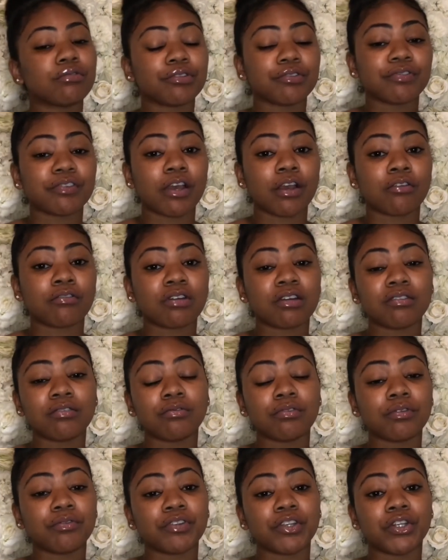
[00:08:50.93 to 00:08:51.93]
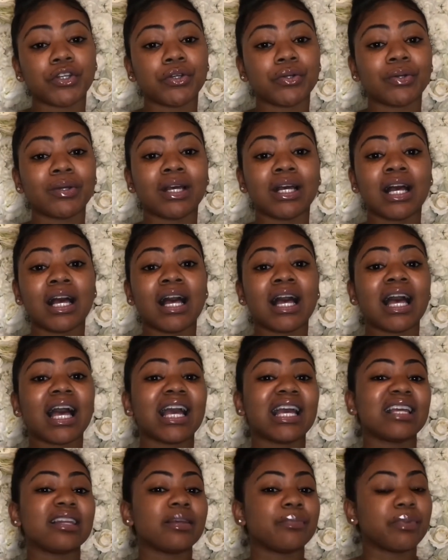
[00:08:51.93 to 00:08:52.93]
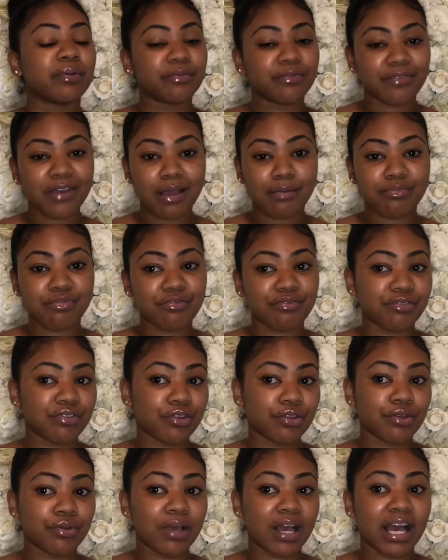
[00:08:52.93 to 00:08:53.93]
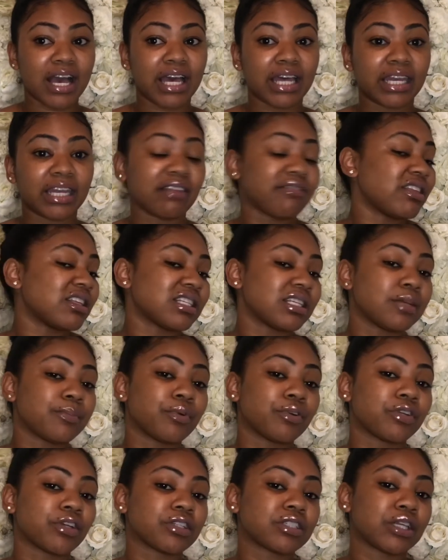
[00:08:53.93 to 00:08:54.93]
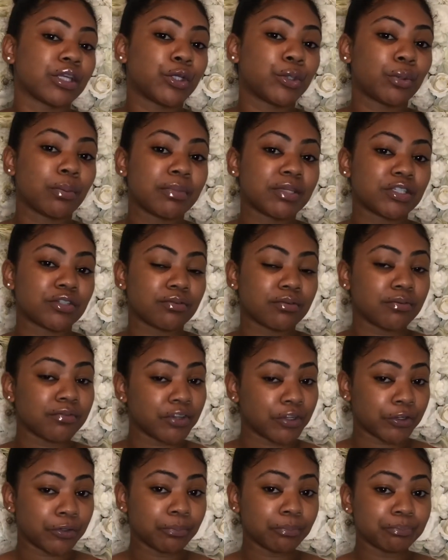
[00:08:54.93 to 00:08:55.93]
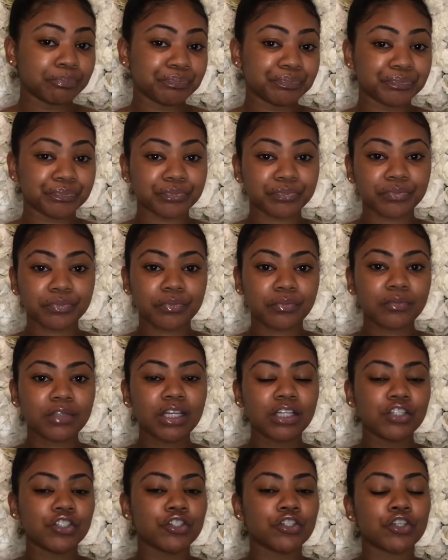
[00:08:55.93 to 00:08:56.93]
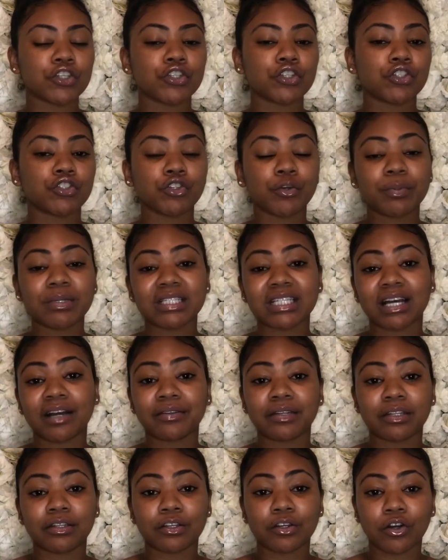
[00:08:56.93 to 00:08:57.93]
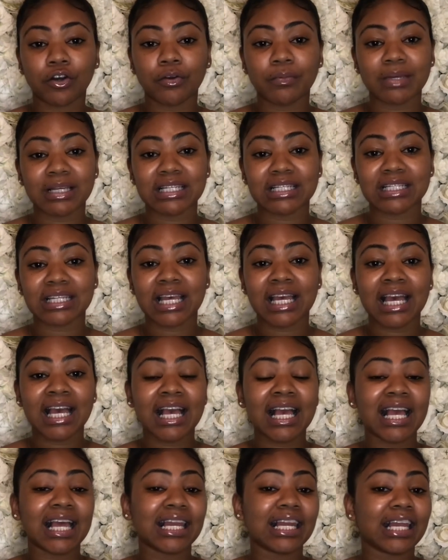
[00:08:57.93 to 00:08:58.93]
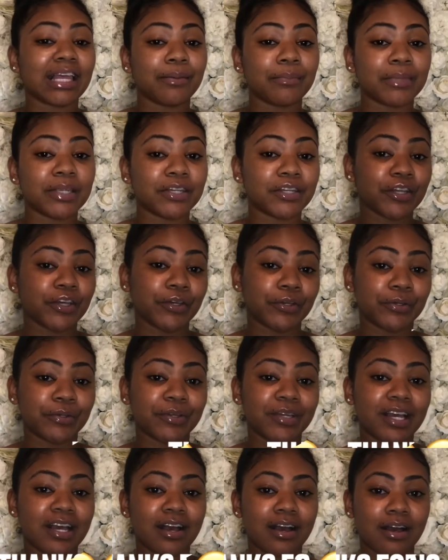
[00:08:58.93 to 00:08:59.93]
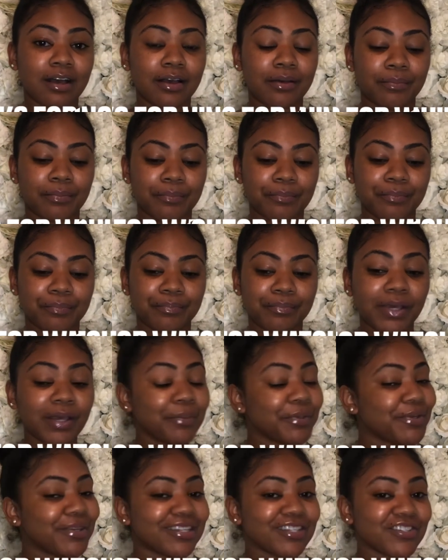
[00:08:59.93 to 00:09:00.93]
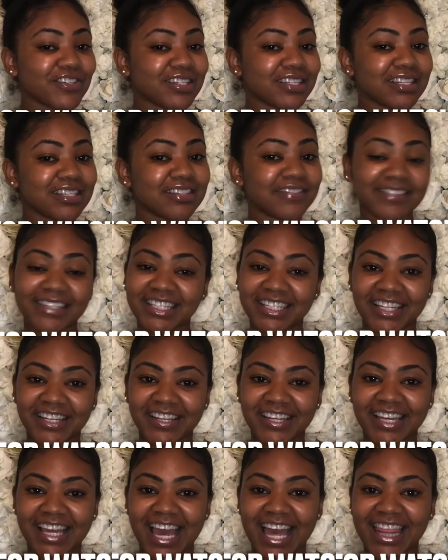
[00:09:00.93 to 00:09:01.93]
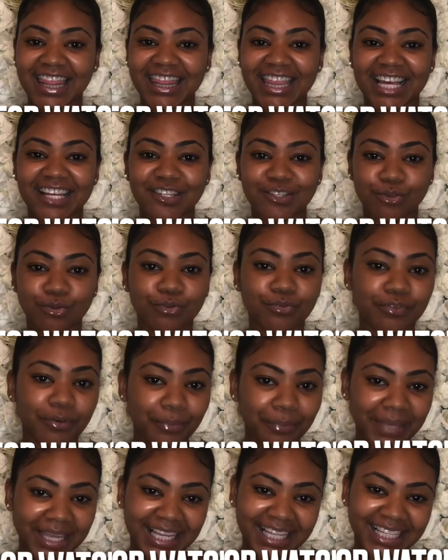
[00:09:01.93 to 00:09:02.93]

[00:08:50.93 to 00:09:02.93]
a Ren review, a Lip and Fab review, and if there's any products that you want me to review, just drop it down in the comments and let me know. Hope you enjoyed this video, and that's all from me.